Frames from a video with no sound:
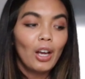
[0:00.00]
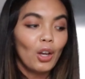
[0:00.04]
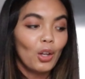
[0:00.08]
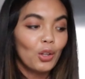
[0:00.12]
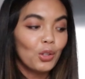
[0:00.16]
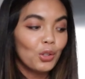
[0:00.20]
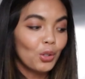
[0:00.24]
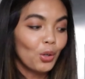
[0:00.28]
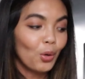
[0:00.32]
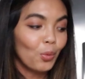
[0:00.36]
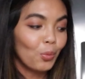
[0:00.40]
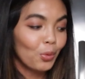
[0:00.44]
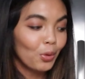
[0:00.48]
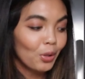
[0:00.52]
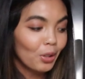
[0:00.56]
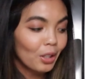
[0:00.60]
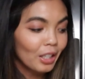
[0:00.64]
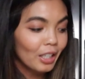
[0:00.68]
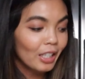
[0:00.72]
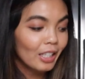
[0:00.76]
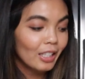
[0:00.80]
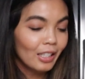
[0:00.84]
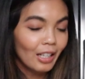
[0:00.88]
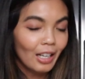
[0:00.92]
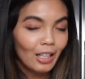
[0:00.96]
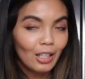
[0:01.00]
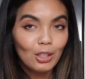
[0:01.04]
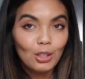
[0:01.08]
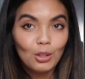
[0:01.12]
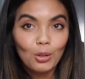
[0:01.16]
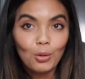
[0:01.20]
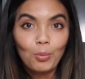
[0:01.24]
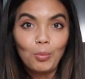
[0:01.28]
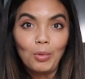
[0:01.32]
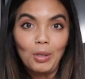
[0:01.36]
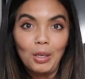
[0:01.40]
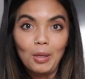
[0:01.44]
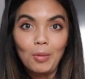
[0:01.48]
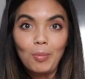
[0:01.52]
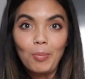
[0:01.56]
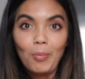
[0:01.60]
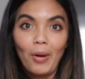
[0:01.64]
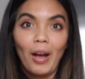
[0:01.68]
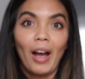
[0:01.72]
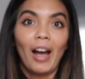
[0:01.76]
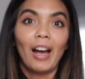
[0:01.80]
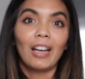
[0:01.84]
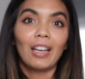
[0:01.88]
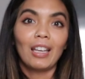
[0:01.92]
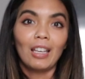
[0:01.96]
And so I'm really excited to be
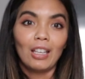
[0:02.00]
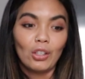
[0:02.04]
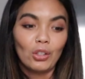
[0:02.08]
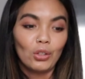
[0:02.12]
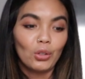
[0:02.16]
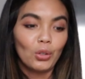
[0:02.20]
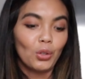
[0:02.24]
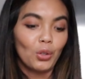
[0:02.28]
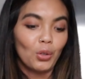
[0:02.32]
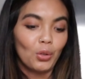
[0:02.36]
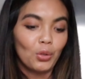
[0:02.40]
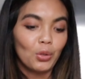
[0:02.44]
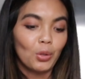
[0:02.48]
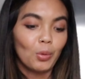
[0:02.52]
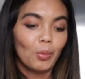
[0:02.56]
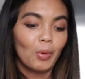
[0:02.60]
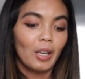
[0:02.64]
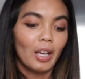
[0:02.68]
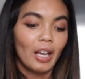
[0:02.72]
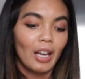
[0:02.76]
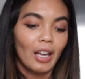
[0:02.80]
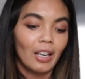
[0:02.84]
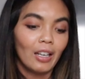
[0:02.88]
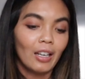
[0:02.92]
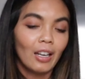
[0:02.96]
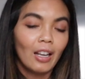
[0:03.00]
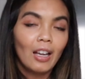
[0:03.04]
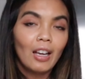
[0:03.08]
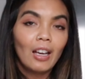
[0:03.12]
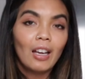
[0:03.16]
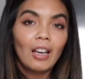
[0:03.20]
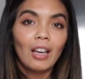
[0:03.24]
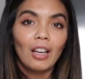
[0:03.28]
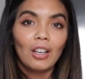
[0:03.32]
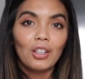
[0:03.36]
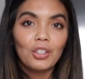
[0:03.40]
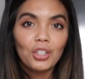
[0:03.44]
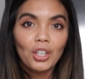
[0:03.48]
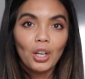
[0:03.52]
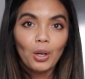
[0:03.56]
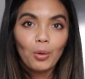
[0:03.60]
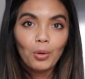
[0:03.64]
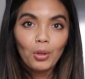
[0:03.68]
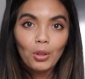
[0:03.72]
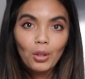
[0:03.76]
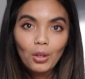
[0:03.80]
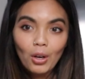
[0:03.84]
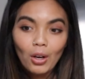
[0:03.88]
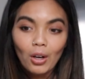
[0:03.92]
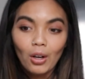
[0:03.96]
back into YouTube again and share
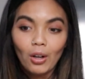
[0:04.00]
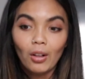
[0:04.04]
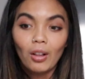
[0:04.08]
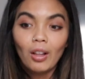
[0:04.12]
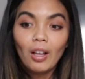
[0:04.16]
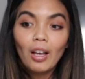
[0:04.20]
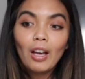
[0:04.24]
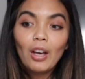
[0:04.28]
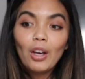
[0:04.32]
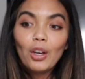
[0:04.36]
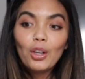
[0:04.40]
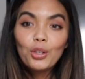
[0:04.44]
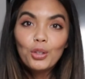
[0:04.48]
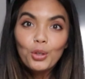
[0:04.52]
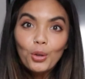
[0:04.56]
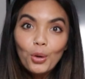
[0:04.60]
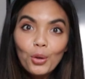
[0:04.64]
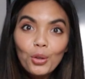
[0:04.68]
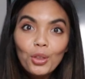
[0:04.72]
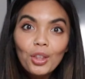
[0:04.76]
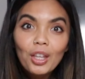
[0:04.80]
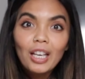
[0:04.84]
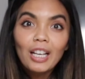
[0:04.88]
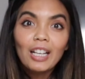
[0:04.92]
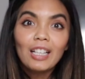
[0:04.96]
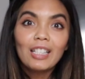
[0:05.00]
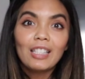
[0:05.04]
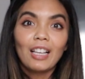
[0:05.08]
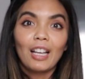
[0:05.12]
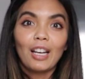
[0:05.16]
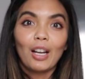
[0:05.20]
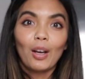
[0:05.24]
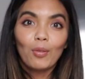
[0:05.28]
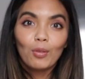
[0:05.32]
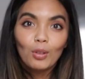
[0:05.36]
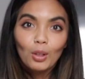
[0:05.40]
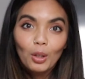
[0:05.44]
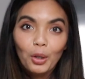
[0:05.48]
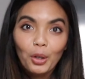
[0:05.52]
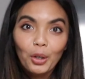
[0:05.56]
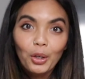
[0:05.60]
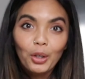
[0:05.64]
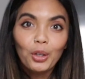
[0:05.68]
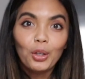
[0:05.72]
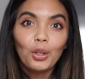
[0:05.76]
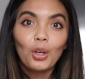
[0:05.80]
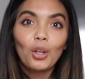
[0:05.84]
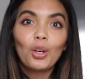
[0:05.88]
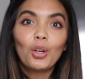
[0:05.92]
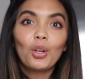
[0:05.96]
with y'all new things that I've
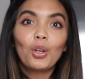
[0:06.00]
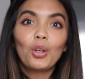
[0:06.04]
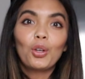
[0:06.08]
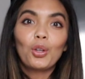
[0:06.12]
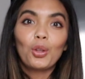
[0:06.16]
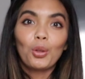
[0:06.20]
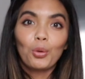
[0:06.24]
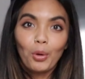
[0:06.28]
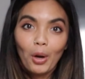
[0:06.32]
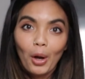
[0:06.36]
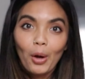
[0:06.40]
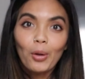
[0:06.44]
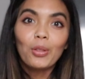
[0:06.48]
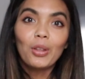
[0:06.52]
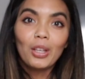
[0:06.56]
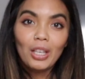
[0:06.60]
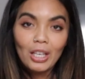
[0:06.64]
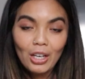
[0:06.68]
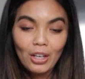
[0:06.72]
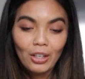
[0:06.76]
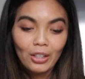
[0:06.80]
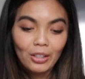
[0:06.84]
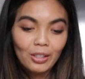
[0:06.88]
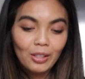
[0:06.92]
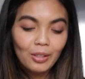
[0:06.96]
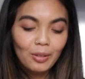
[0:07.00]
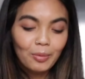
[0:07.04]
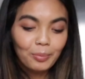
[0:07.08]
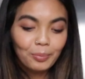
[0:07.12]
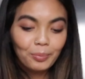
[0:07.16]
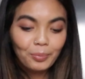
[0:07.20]
learned throughout the years.